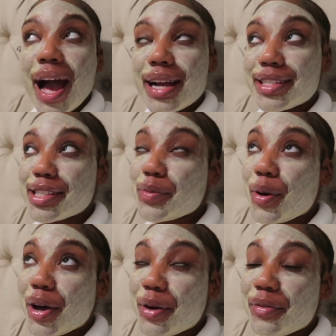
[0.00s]
i just
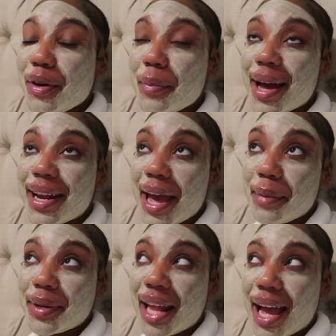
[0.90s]
woke up from my
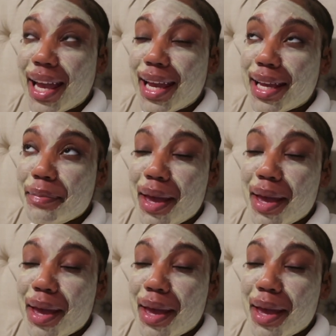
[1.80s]
nap like